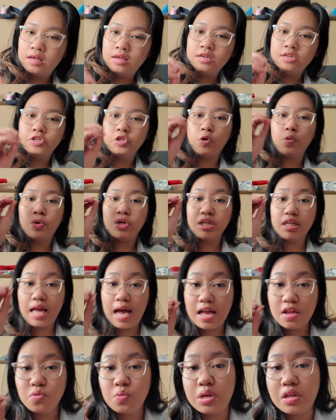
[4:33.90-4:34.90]
so we're
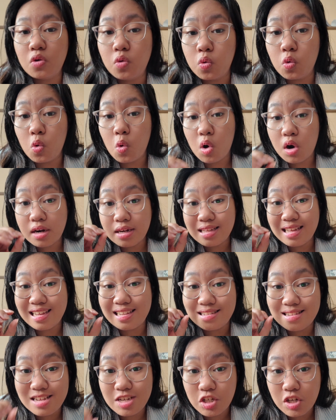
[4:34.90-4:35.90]
done with who are the
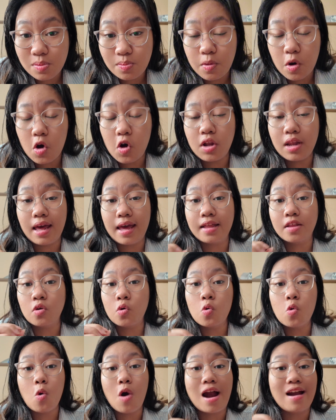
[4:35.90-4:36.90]
eligible and
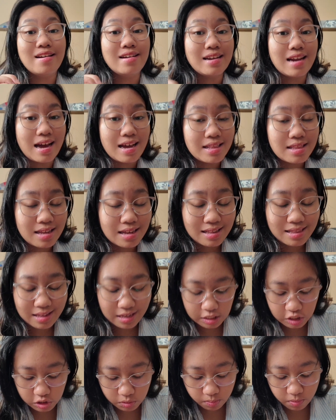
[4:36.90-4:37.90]
who are not
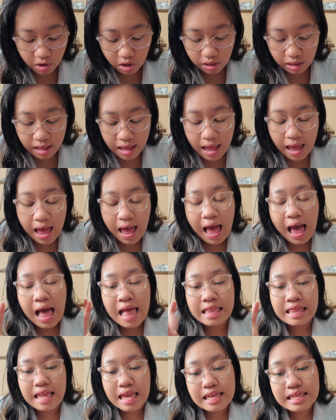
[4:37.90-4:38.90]
eligible.
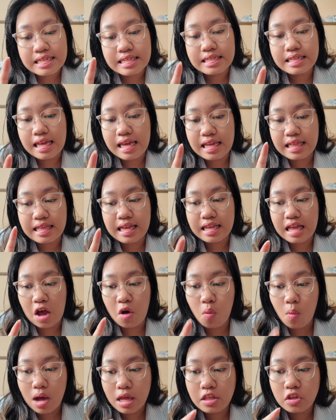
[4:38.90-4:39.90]
Next thing that I
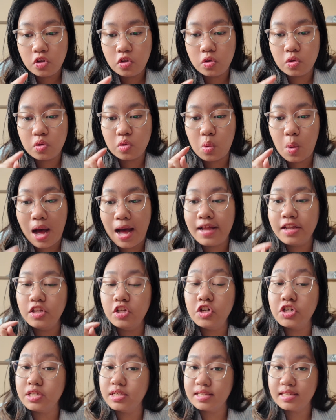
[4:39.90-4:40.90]
want you to
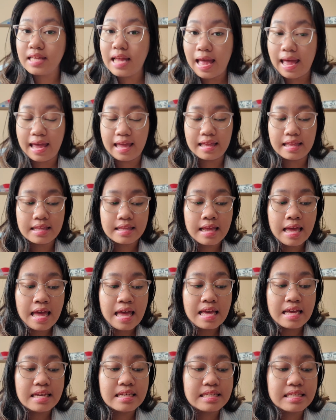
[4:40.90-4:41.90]
understand
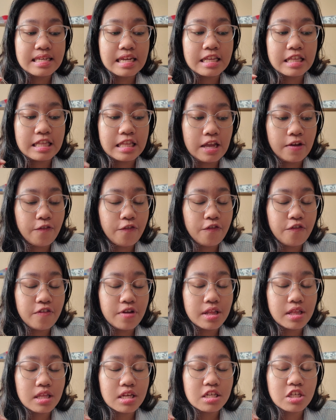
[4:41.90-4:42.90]
is the
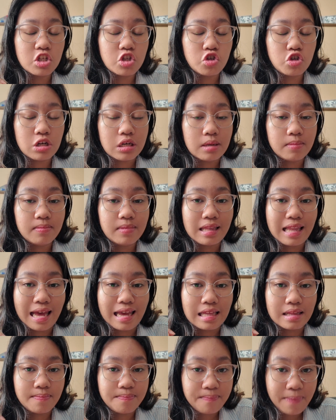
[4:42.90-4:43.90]
different
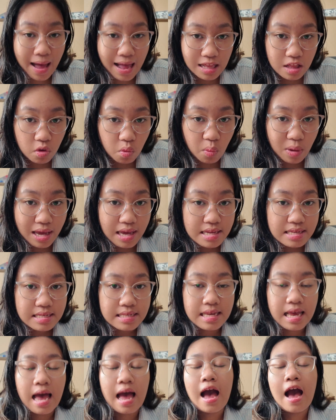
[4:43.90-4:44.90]
streamlined
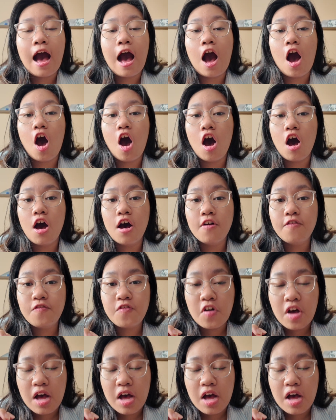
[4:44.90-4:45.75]
pathways of